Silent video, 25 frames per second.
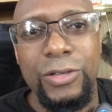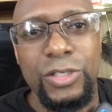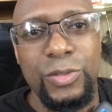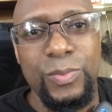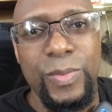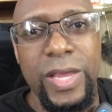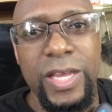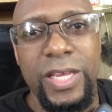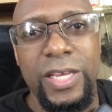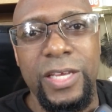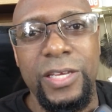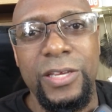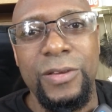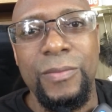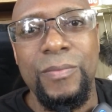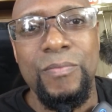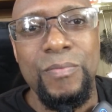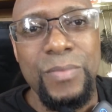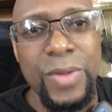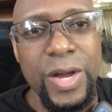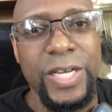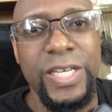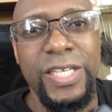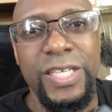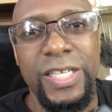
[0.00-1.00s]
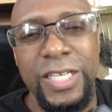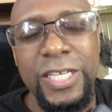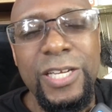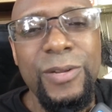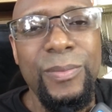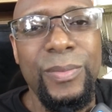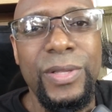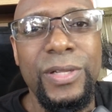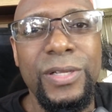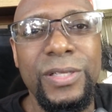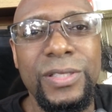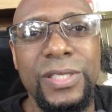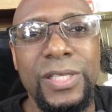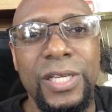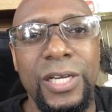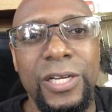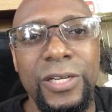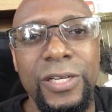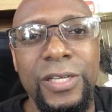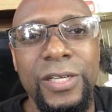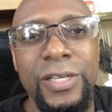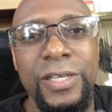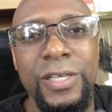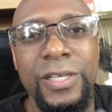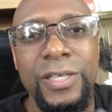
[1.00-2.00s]
I was making money in the
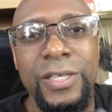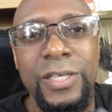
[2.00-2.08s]
military,